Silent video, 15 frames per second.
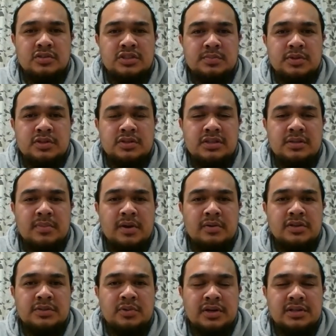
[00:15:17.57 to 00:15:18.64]
especially the
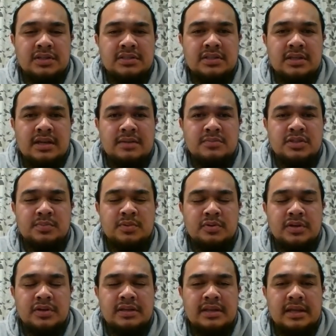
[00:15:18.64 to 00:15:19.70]
Mary's Brothers
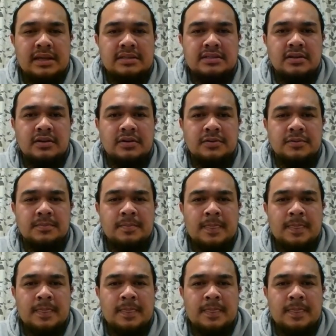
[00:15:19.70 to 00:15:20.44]
spirit in that. So,